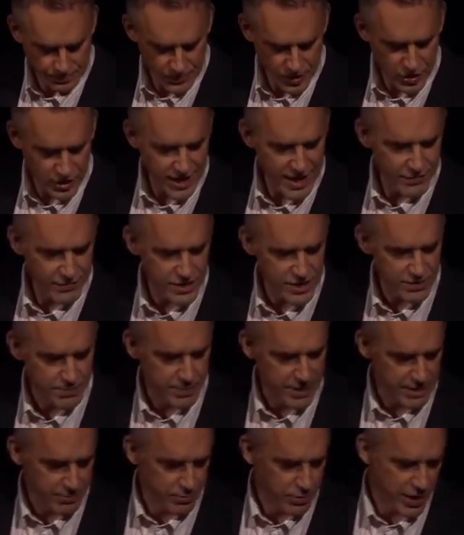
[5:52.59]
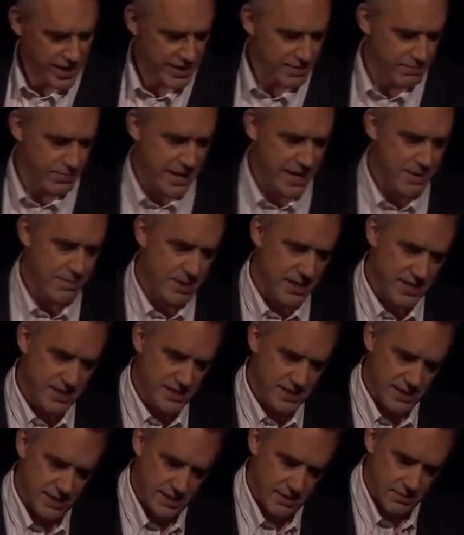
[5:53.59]
You're going to have these big brained
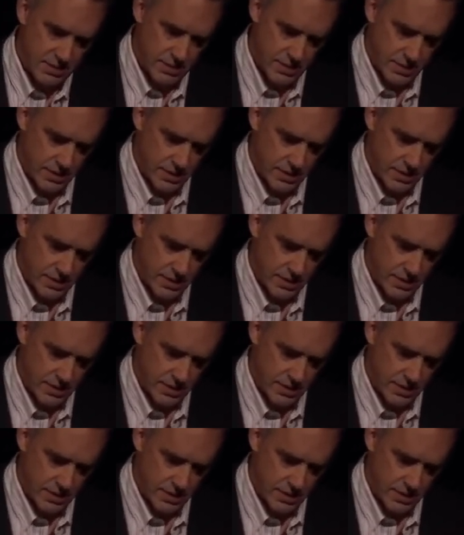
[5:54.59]
babies and